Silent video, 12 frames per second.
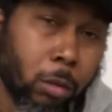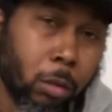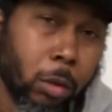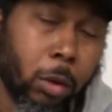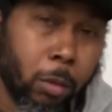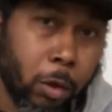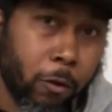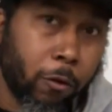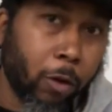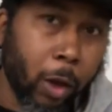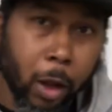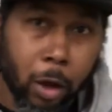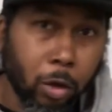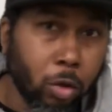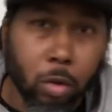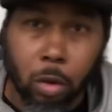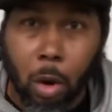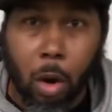to be flatter, you can
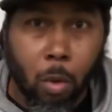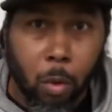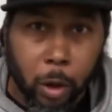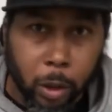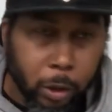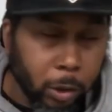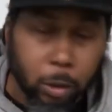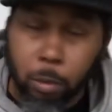always